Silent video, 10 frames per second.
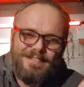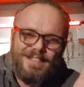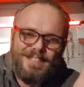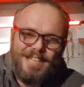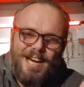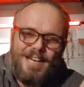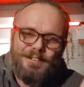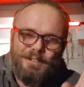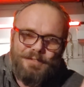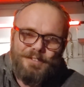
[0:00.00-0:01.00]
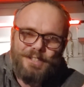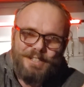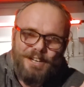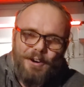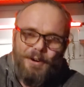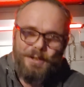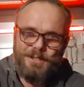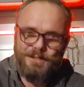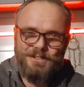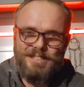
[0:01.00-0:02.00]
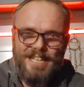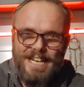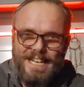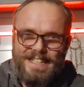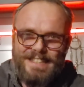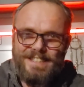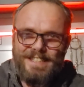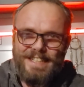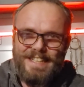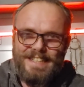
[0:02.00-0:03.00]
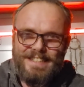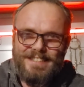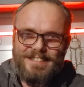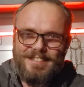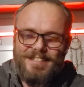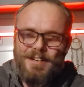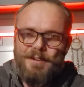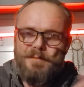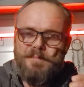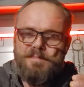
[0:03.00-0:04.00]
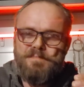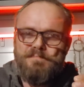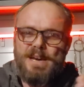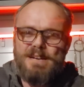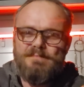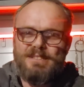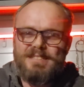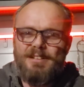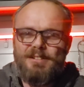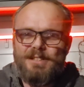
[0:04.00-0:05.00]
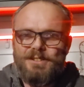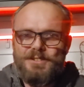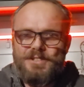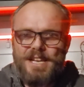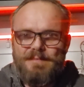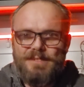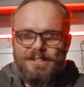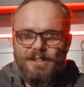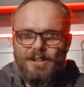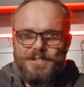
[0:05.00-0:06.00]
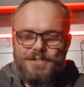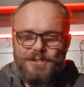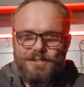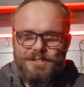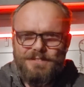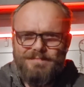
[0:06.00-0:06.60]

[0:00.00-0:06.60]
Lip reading: The title of the article today is Metamaterials named in lawsuit.